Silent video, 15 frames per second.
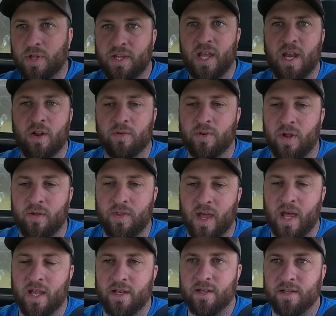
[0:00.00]
But they don't know
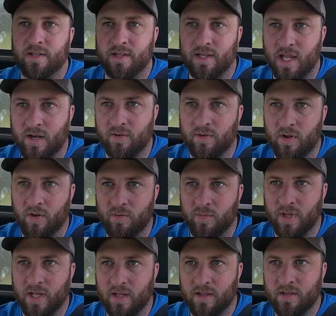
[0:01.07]
that. They don't know
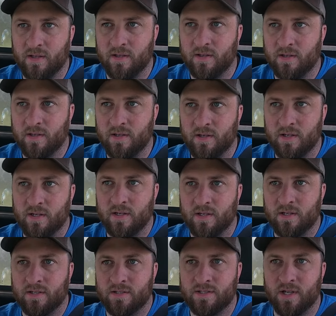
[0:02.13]
me.
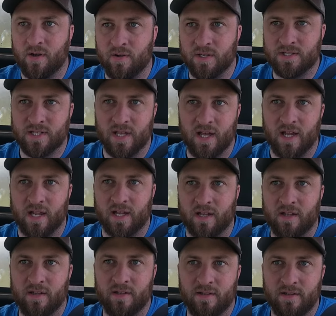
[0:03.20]
So it's like,
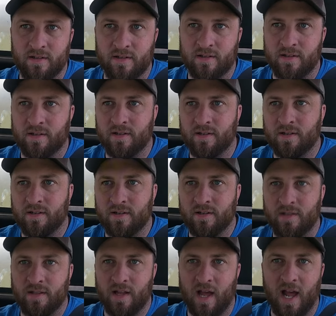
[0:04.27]

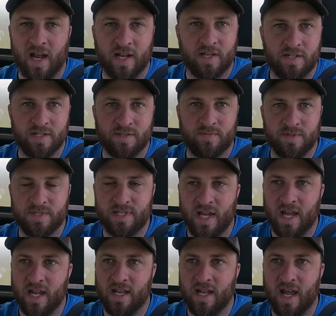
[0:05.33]
I could just be
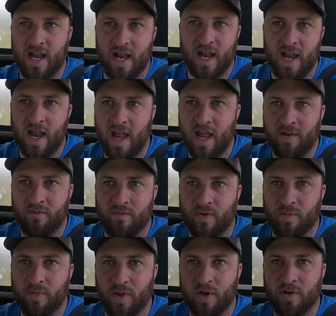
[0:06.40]
saying that, and
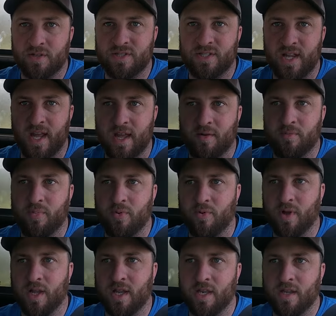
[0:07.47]
from their
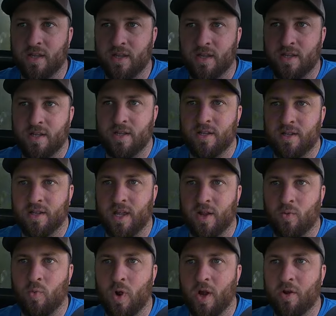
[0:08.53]
standpoint,
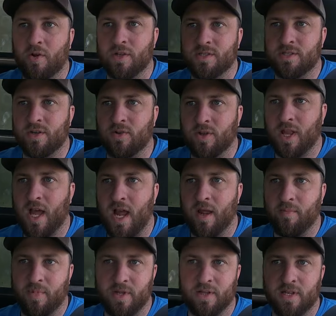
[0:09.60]
like, where does their
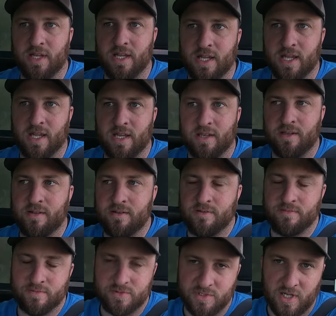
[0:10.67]
liability end?